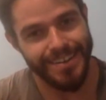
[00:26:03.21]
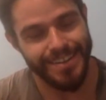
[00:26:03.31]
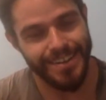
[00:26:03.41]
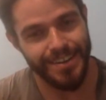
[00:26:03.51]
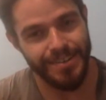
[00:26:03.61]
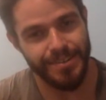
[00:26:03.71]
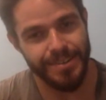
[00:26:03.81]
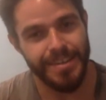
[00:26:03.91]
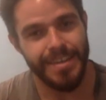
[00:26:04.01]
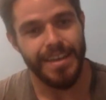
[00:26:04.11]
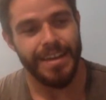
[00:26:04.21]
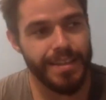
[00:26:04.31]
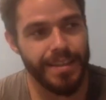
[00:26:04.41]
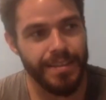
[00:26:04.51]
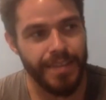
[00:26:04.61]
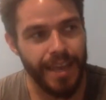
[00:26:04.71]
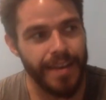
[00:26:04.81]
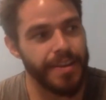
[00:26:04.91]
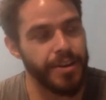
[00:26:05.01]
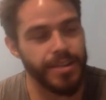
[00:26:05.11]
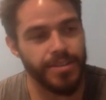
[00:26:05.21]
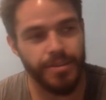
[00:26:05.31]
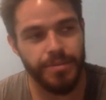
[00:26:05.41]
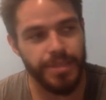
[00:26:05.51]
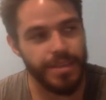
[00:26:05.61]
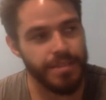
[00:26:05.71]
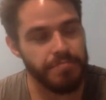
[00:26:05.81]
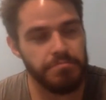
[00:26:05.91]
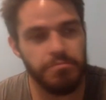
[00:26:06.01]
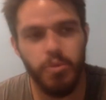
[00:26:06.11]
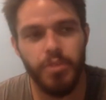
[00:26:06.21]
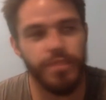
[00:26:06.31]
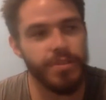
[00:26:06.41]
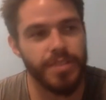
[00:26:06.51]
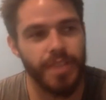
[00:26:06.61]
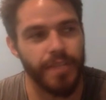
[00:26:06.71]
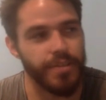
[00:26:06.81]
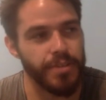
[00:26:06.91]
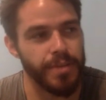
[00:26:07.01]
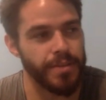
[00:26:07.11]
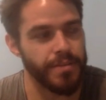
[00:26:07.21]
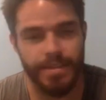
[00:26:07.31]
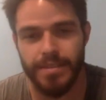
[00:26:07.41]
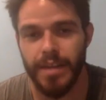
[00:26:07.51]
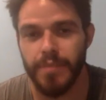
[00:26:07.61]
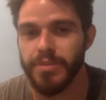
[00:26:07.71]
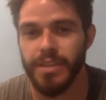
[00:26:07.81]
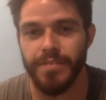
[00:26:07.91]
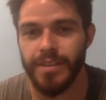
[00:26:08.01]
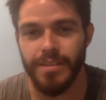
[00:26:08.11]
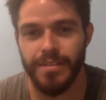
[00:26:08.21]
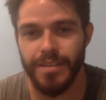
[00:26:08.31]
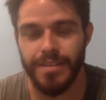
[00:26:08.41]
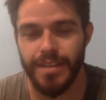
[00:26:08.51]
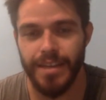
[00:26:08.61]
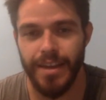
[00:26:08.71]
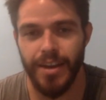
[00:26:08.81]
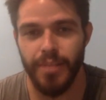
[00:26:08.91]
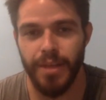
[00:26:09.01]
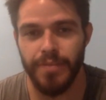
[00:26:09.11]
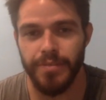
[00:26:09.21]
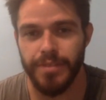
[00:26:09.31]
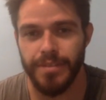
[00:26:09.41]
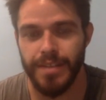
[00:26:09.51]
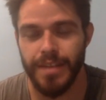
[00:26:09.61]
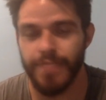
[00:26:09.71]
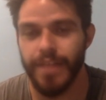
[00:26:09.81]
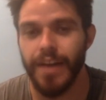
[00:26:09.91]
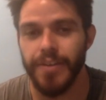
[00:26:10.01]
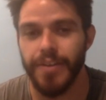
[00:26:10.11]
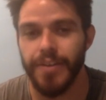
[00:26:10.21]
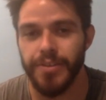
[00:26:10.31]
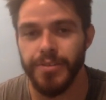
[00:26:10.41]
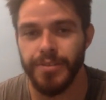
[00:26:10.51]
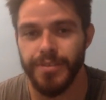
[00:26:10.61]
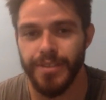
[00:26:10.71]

You know, then, you know, I started thinking more philosophically about the things that I believe in and the things that I care about and the things that I value,